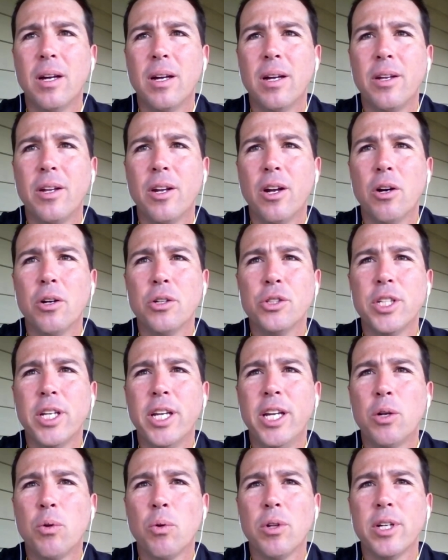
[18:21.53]
you know, is
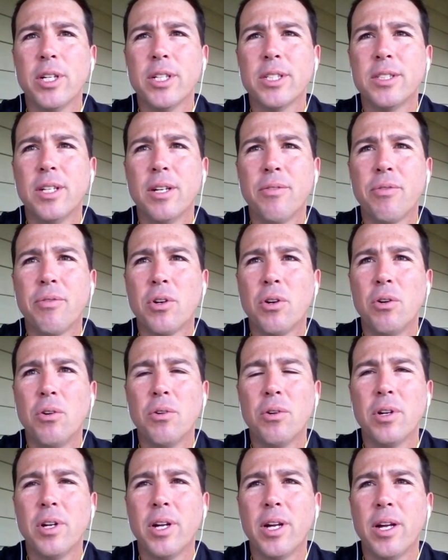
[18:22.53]
equally as
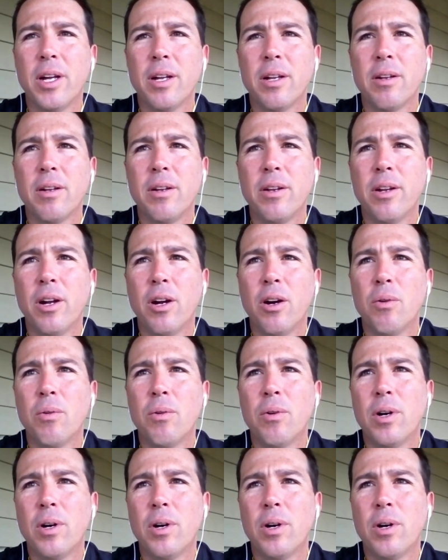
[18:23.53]
difficult at, you know,